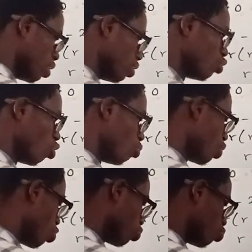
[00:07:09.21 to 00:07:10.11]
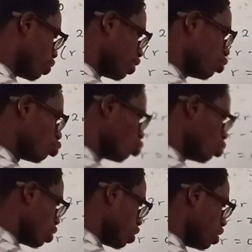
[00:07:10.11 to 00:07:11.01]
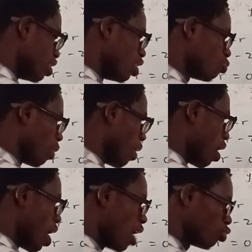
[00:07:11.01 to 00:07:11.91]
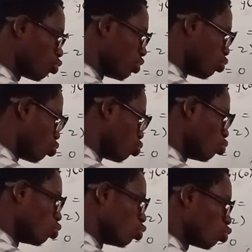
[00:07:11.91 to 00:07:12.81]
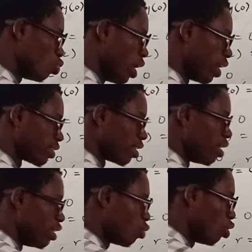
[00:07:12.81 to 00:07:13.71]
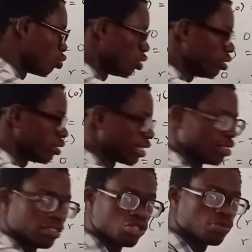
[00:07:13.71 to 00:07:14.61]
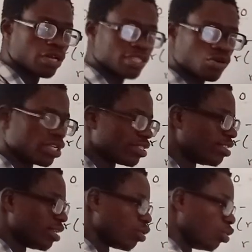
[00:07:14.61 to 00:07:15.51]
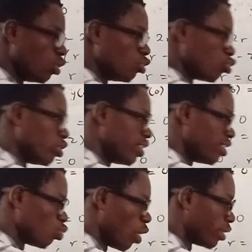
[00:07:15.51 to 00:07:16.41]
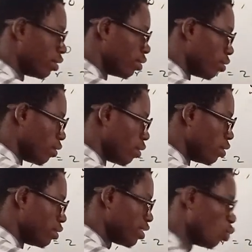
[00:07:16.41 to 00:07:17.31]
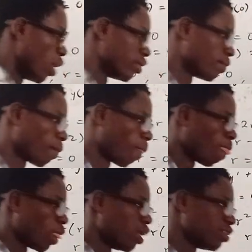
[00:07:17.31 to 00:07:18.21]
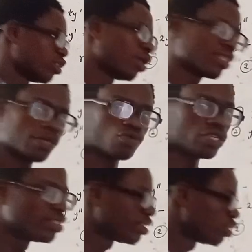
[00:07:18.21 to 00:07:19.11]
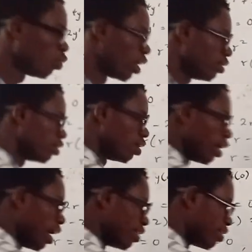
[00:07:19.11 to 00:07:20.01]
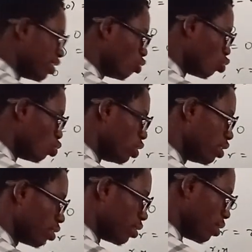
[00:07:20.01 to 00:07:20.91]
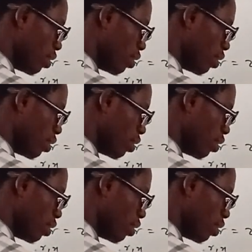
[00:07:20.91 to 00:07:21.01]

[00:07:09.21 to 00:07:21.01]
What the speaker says: This one will be equal to c2 e raised power r2 is 2x equals to e raised power 0x is 0. So this is 1. C1 times 1 is C1, and C2 is,